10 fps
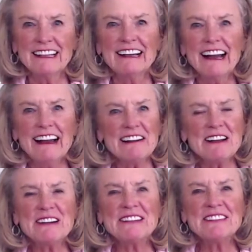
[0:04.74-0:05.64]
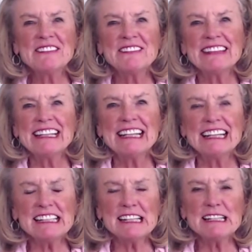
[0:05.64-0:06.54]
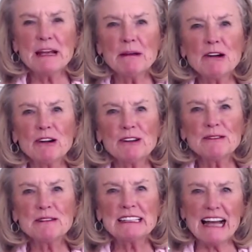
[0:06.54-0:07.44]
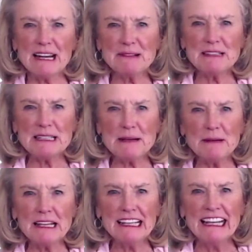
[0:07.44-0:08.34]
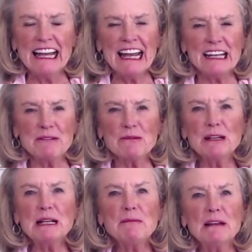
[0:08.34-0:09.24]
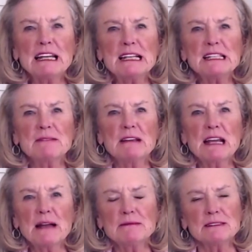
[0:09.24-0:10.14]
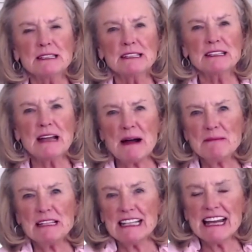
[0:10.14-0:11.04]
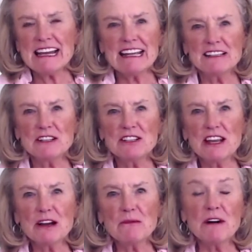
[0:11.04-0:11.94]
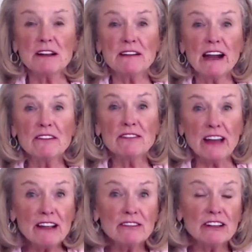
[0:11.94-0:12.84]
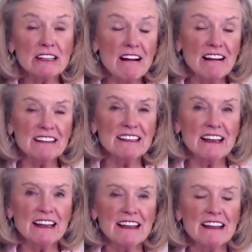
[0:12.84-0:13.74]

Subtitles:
Hi y'all, this is Debbie Arnold with Dining with Debbie, and I'm really pleased to be able to come today and share one of our favorite holiday